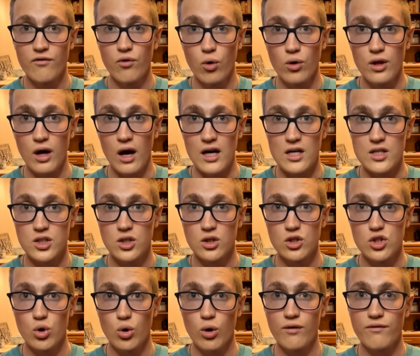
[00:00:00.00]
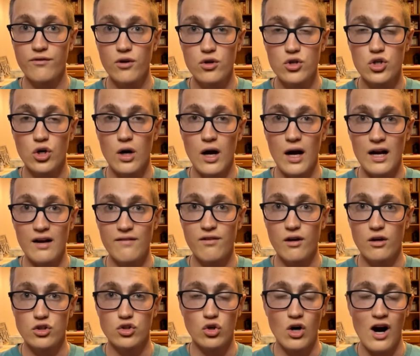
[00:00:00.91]
the Huskers who are future NFL
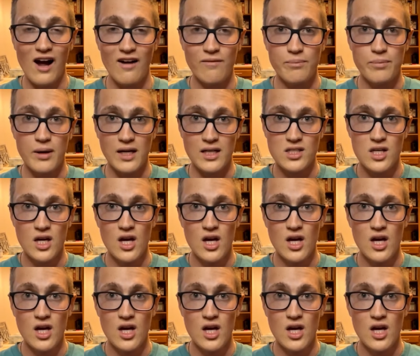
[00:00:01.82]
draft picks.